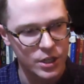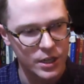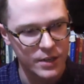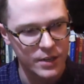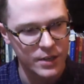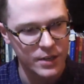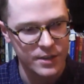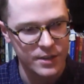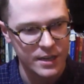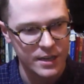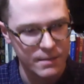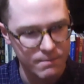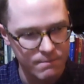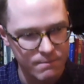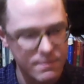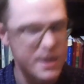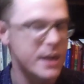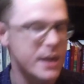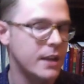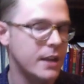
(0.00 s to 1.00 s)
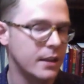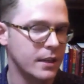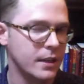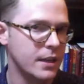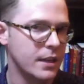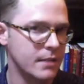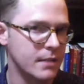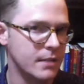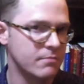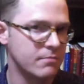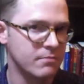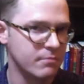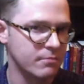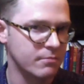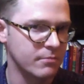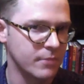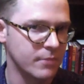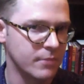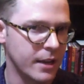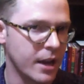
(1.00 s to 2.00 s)
is immediately
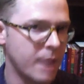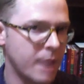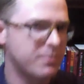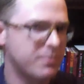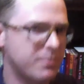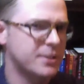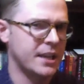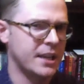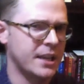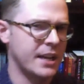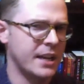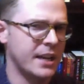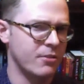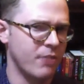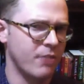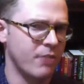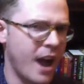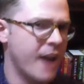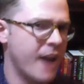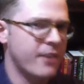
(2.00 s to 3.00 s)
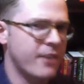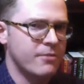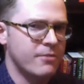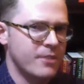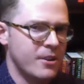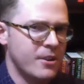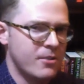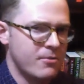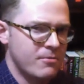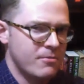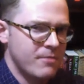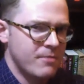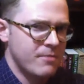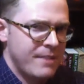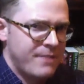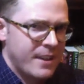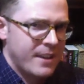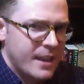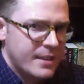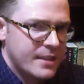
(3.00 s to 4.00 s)
like upsetting. You're like, I don't know if
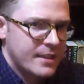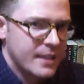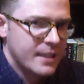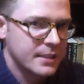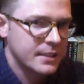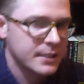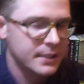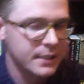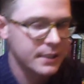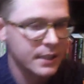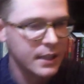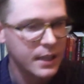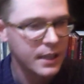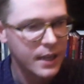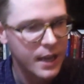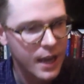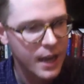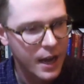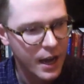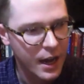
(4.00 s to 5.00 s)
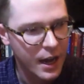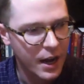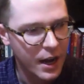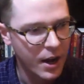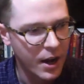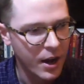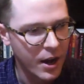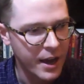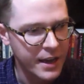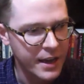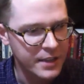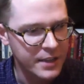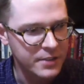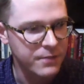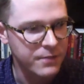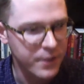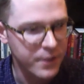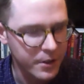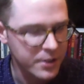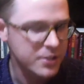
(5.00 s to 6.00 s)
I like this, uh, and it's a
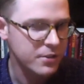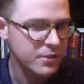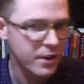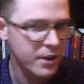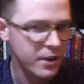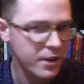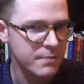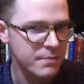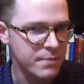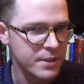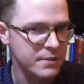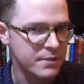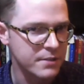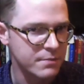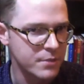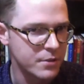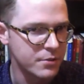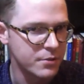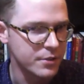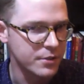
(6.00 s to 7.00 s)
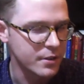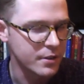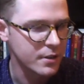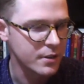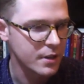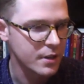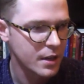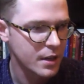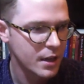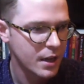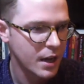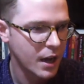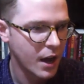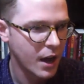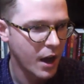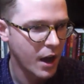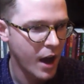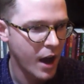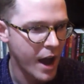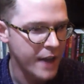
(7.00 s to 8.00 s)
very striking piece of music.
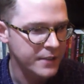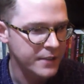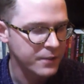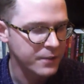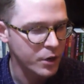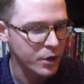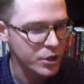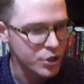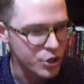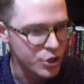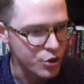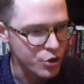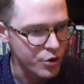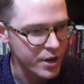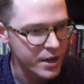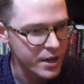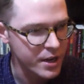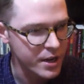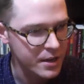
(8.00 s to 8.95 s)
Uh, as far as drink,